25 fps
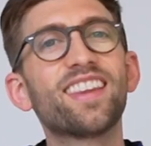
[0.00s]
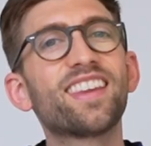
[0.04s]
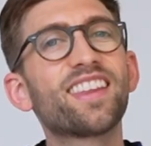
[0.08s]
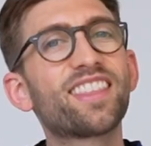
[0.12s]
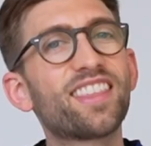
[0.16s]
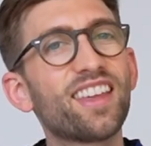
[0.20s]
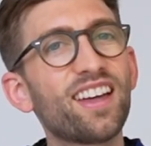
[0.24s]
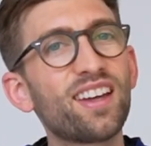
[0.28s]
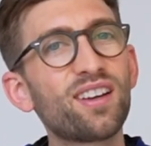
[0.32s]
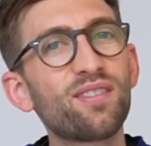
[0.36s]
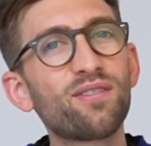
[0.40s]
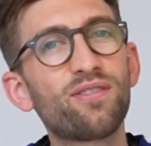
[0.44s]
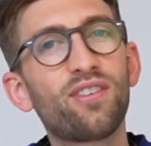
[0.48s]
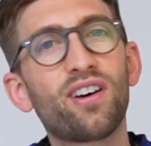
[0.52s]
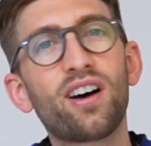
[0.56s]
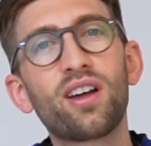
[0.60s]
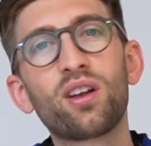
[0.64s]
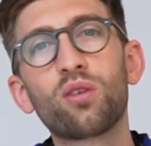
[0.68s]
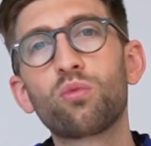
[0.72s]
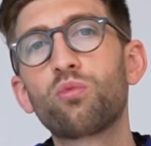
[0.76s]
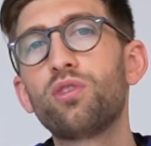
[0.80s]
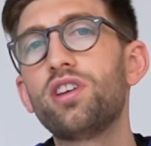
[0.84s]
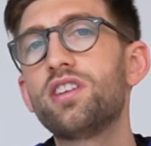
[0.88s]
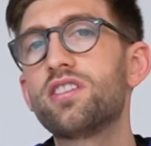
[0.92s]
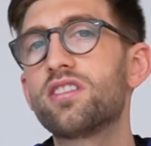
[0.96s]
The third and final
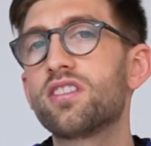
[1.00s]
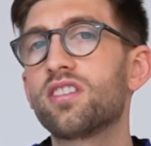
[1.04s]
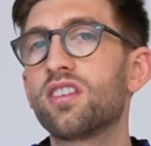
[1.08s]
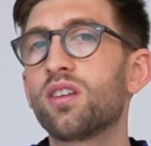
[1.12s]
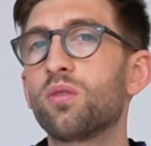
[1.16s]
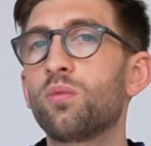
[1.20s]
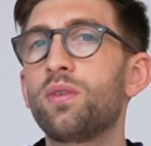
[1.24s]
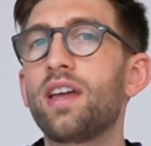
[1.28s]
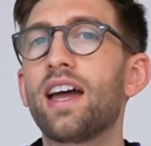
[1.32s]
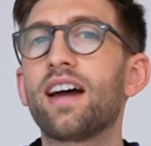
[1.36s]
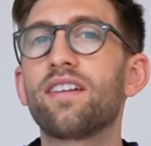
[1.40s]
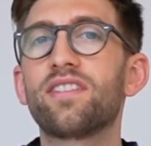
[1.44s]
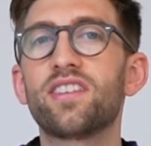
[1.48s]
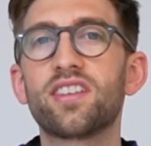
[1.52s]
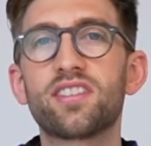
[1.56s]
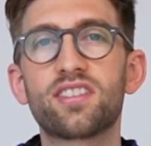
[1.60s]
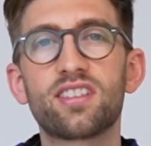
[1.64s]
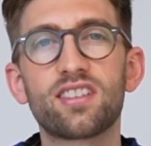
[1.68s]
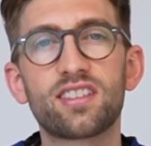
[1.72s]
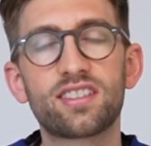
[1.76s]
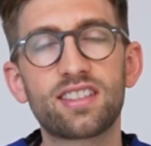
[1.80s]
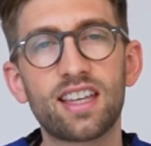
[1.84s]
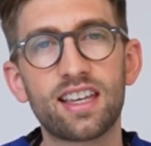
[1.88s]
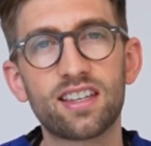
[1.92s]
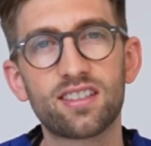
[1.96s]
reason that we have the
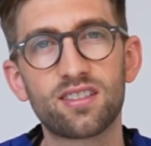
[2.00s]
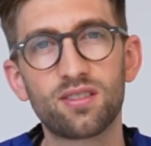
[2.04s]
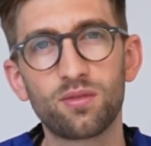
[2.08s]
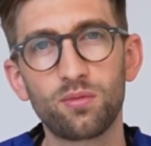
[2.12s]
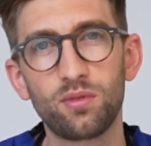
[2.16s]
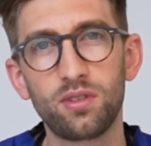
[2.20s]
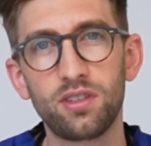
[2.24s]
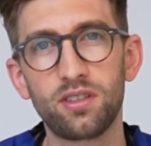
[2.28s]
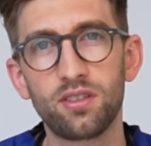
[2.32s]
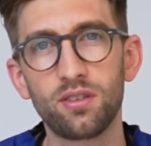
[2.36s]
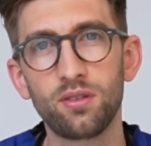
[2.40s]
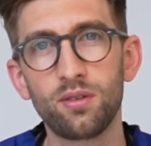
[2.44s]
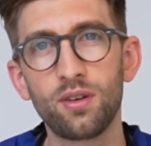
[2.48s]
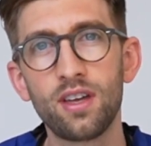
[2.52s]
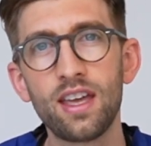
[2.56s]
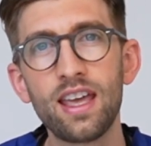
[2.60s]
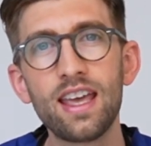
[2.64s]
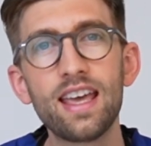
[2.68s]
success that we do